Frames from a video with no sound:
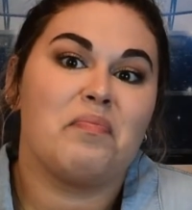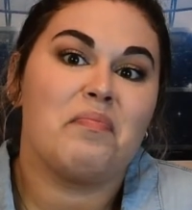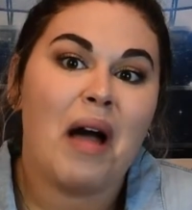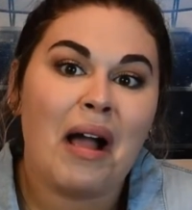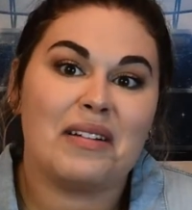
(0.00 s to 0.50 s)

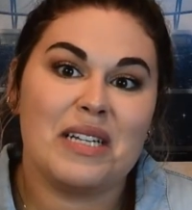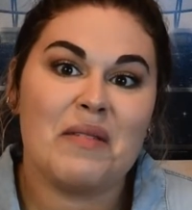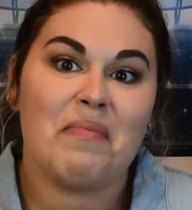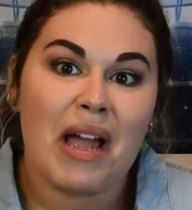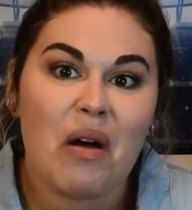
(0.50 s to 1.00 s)
mocked
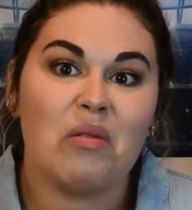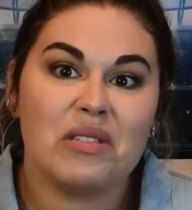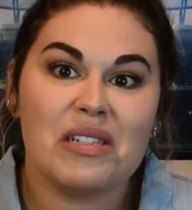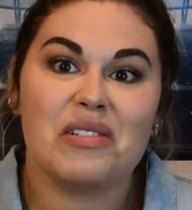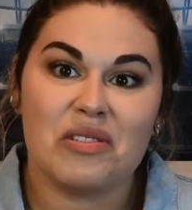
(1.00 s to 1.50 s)
him by
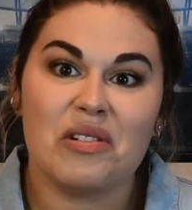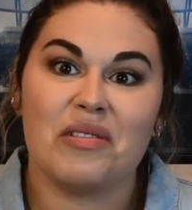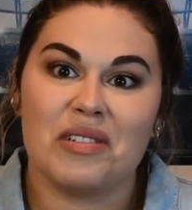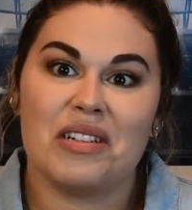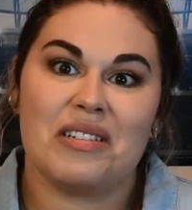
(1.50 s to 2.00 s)
holding his
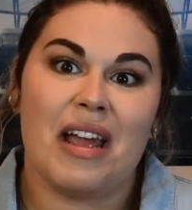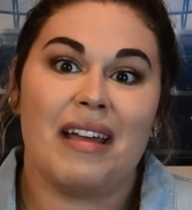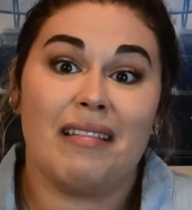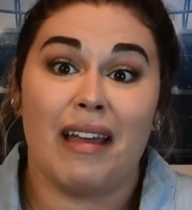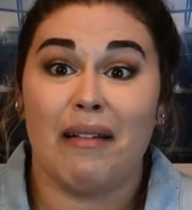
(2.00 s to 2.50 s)
jersey,
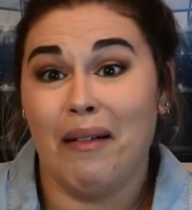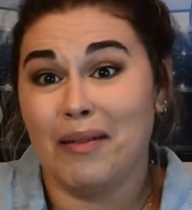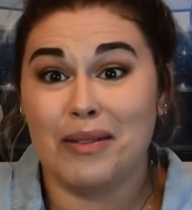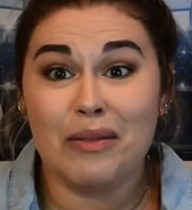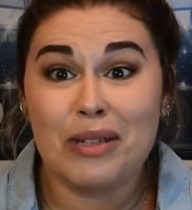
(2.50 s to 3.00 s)
saying like,
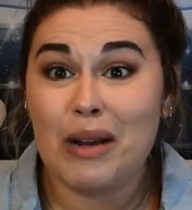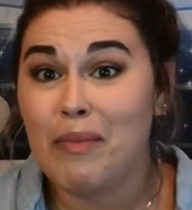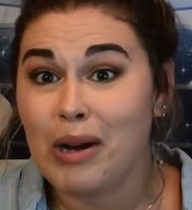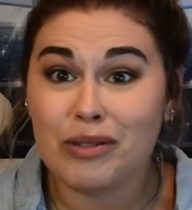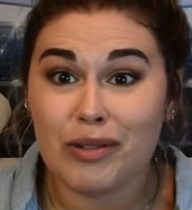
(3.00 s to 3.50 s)
oh, don't take
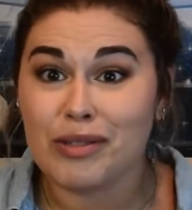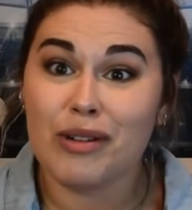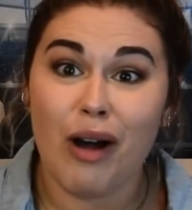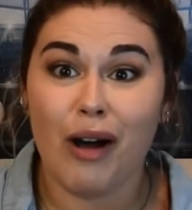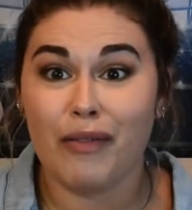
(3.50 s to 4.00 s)
my
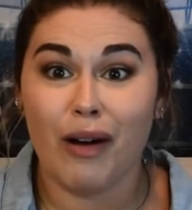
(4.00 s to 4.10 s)
jersey off.